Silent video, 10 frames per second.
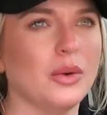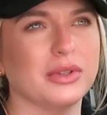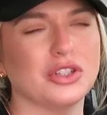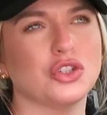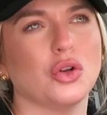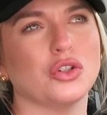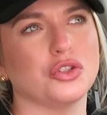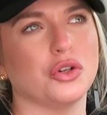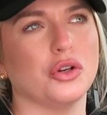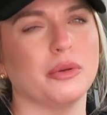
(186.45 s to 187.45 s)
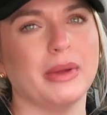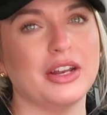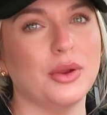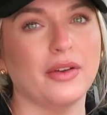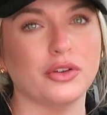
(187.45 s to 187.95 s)
with such a large group
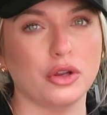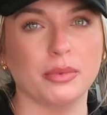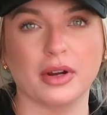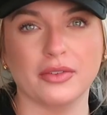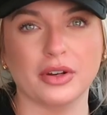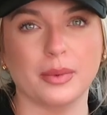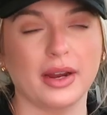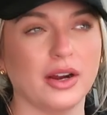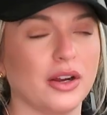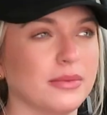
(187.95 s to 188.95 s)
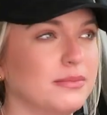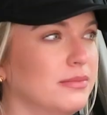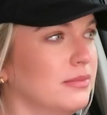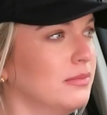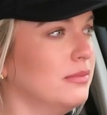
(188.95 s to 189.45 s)
and you have to Uber everywhere,
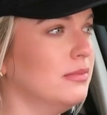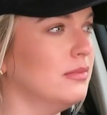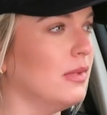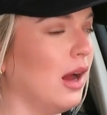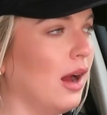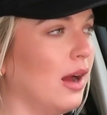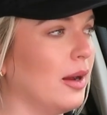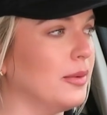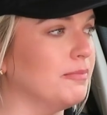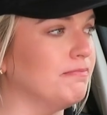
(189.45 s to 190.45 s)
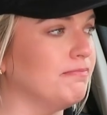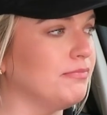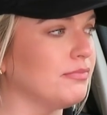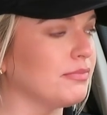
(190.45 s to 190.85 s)
you